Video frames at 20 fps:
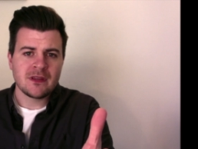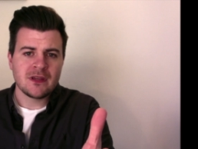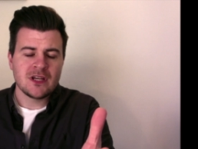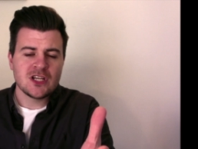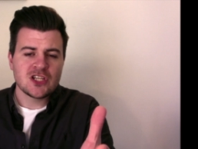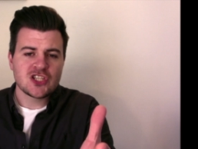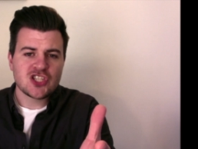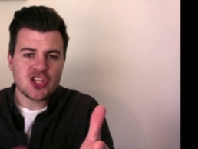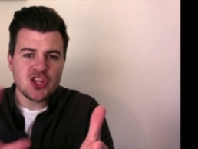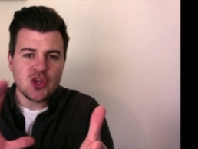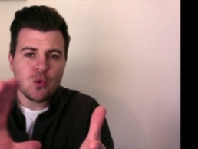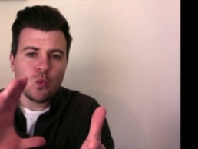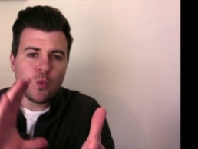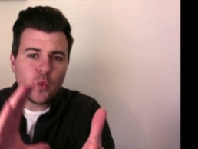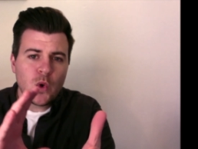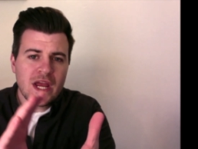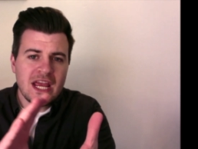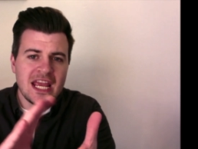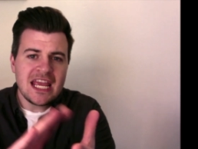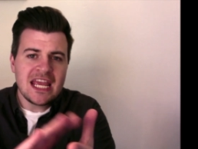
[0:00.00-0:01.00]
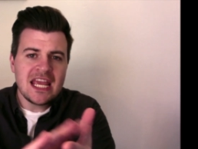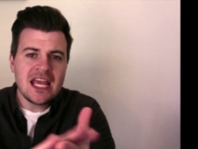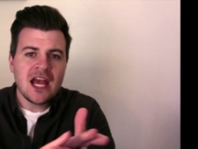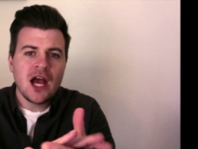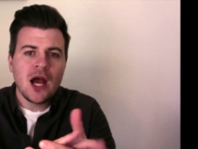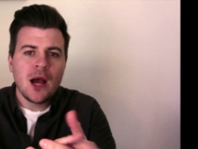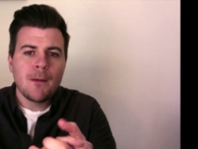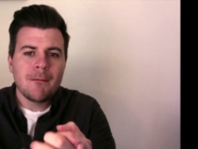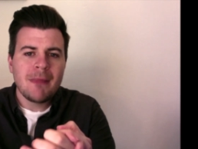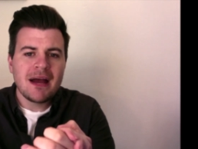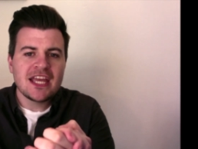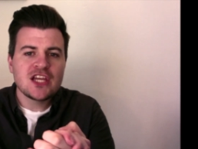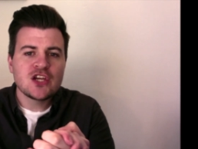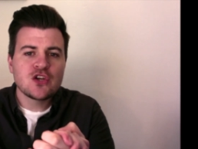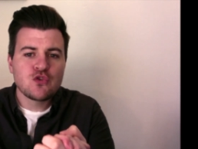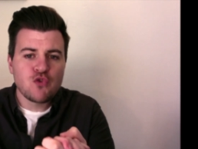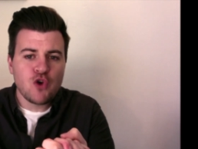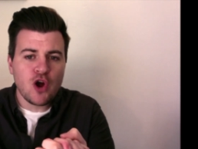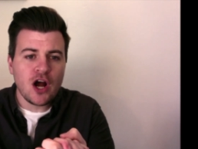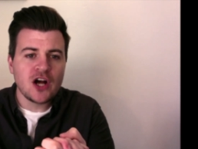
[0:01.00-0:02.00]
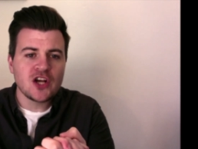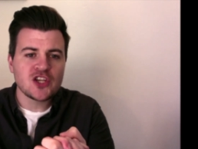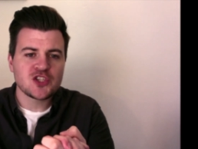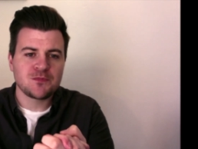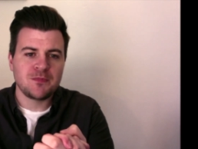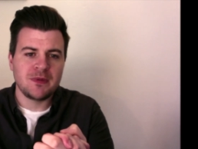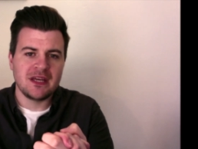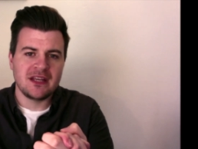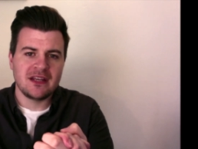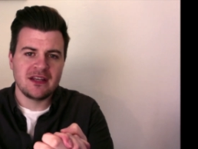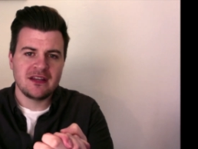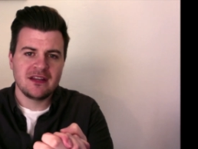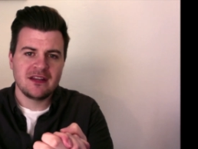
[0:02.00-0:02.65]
so that we may grasp it